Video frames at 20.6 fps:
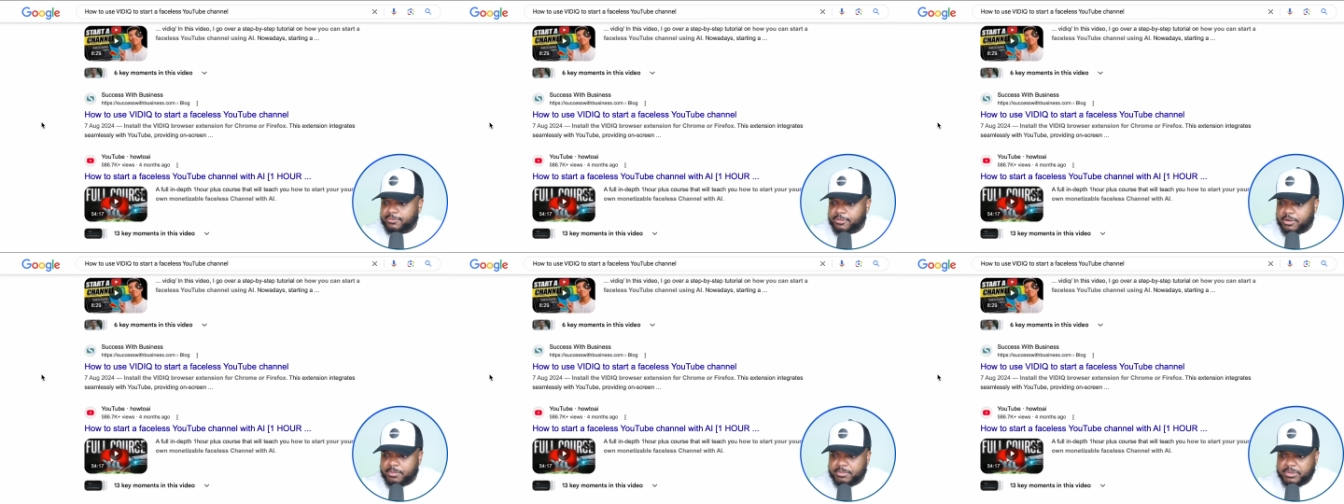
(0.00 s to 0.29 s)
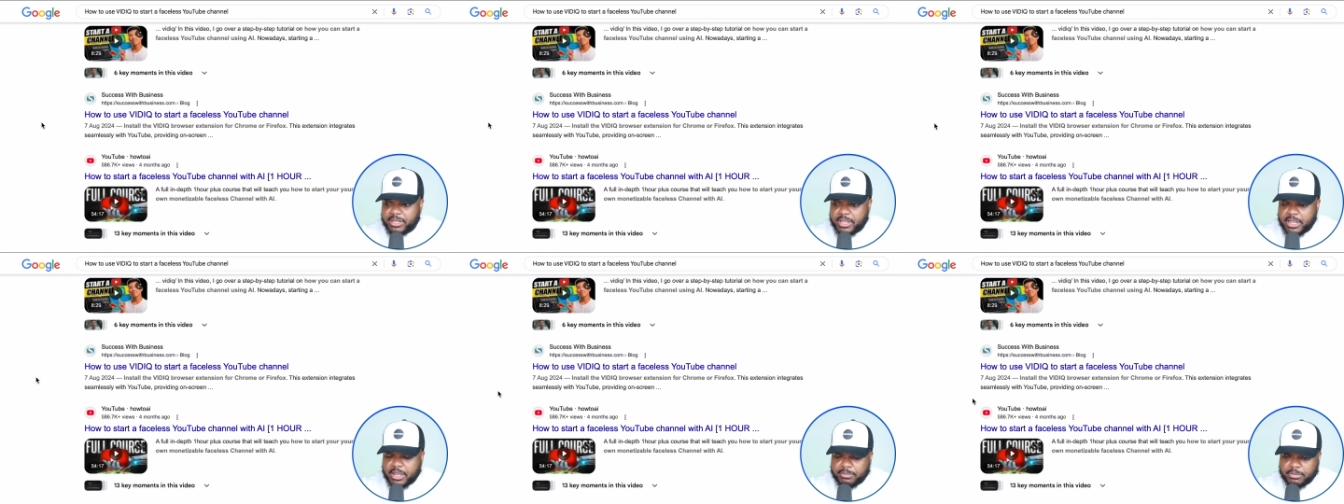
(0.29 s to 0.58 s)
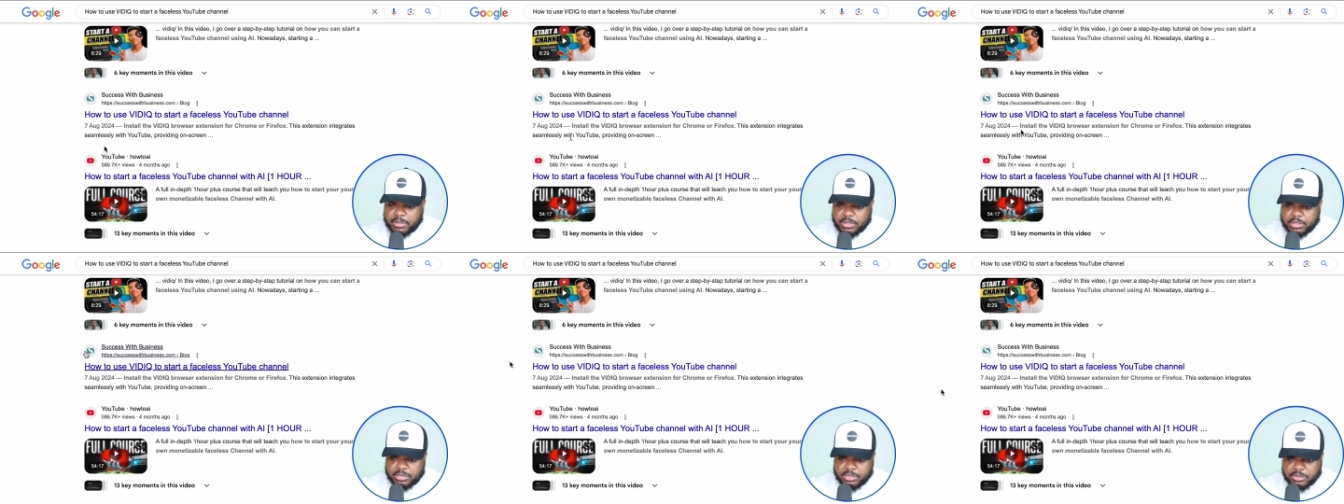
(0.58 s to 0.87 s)
From there,
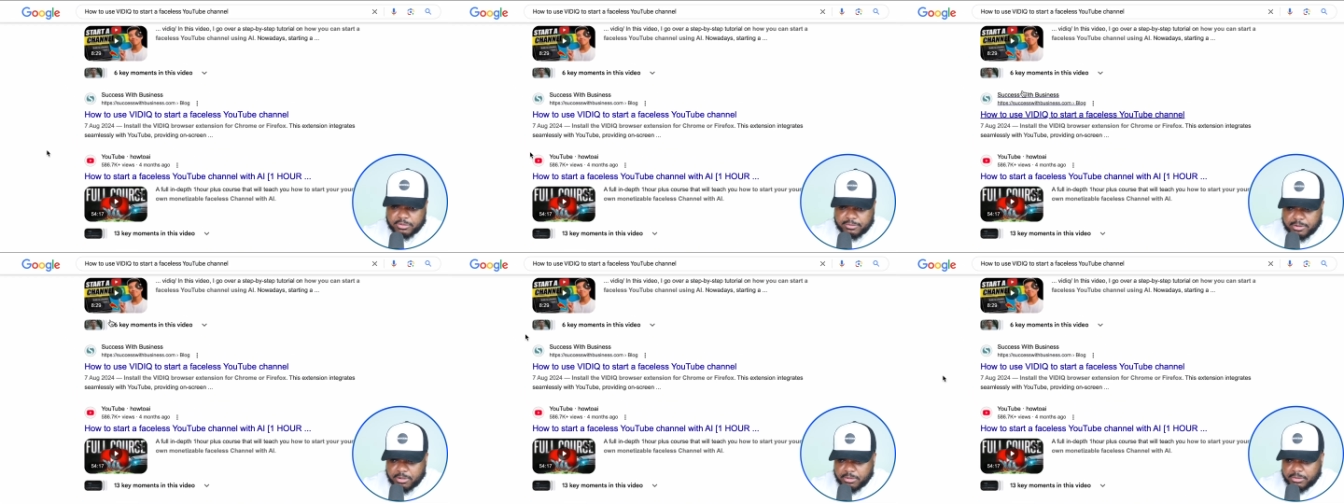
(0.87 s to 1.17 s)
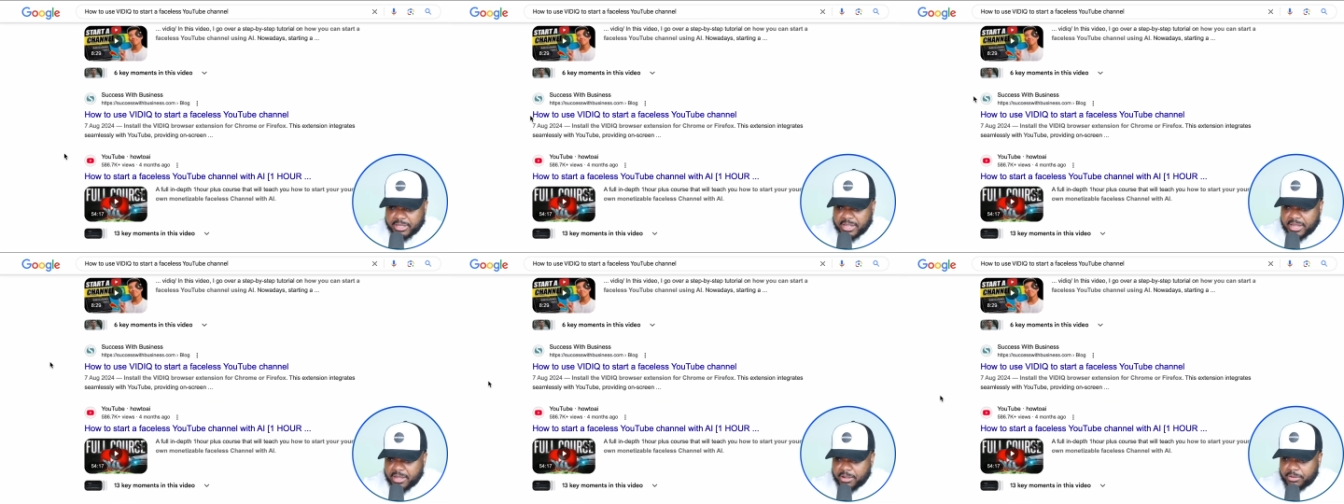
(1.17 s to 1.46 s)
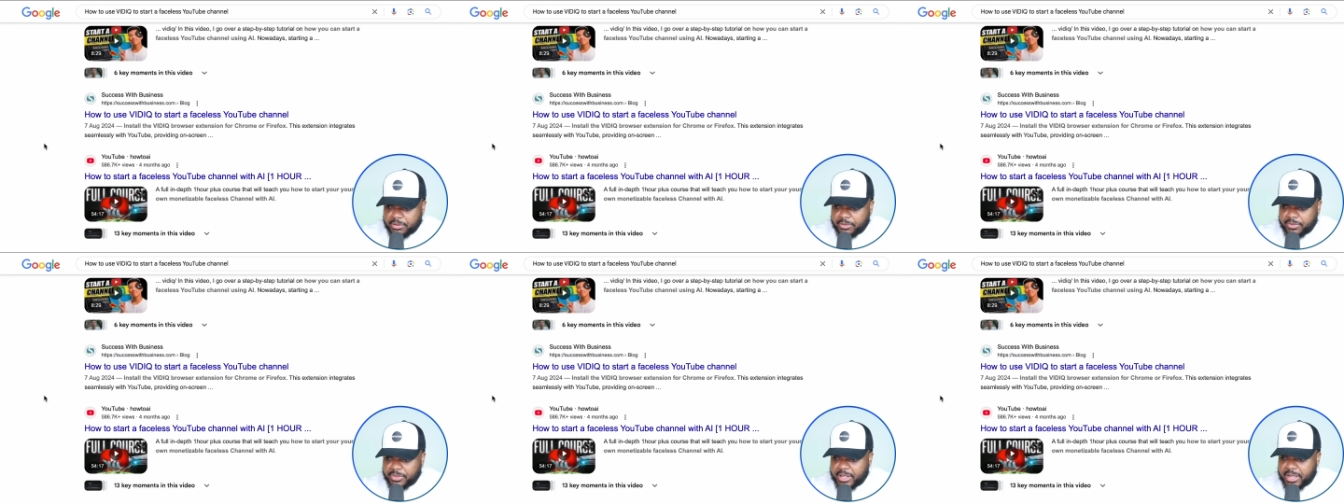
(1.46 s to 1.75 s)
I'm going to scroll
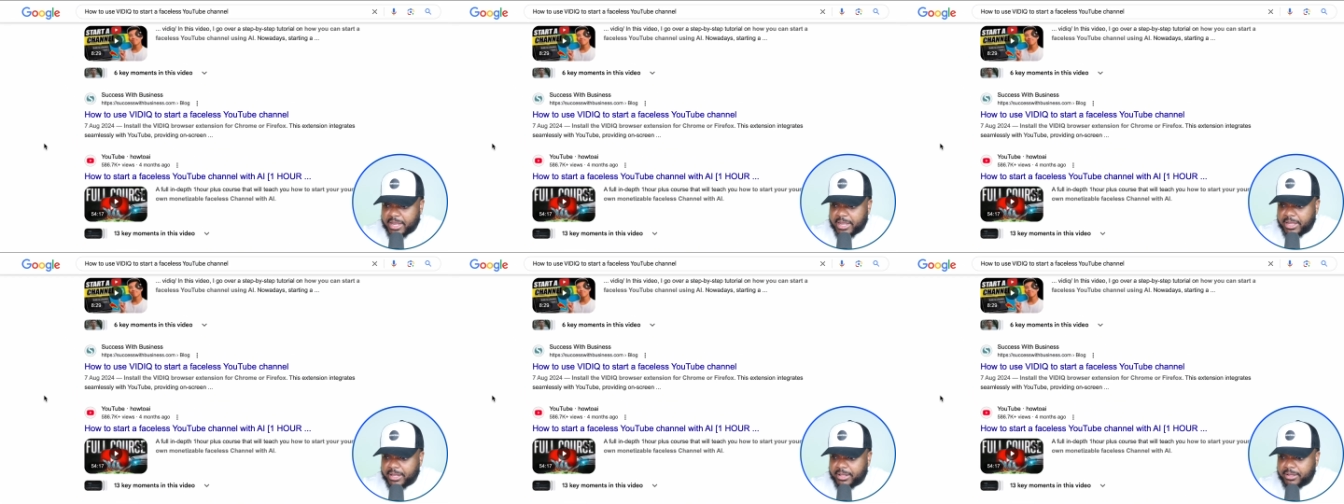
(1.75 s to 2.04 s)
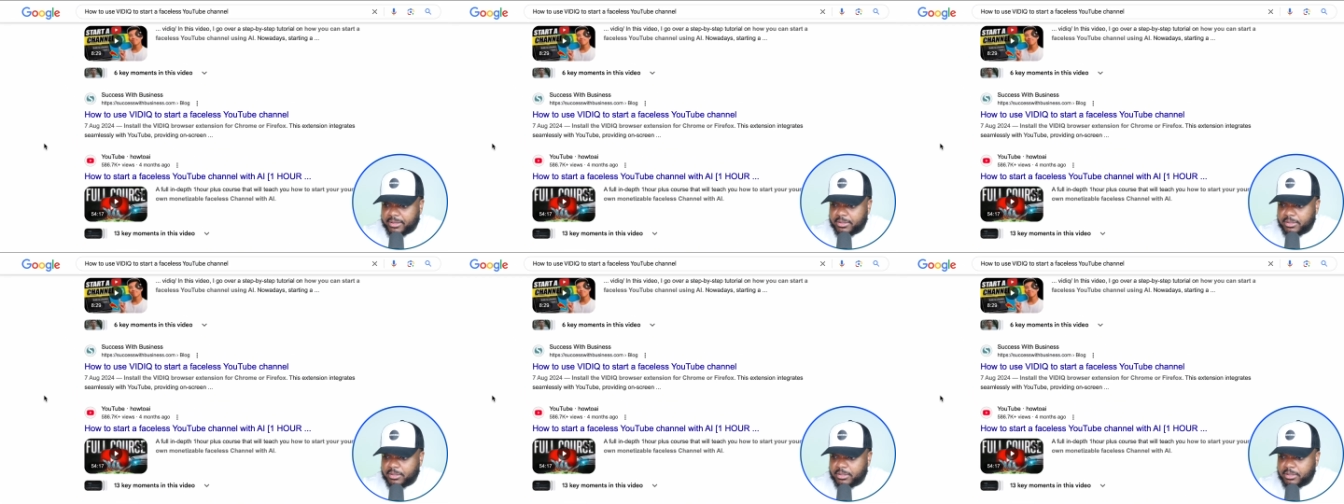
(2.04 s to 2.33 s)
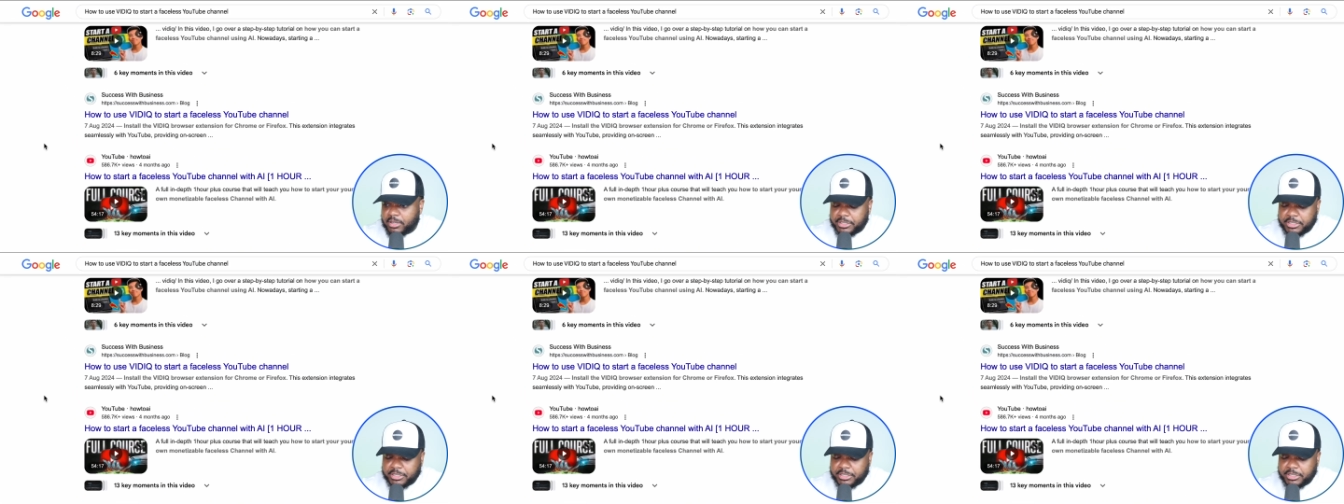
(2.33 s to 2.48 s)
down and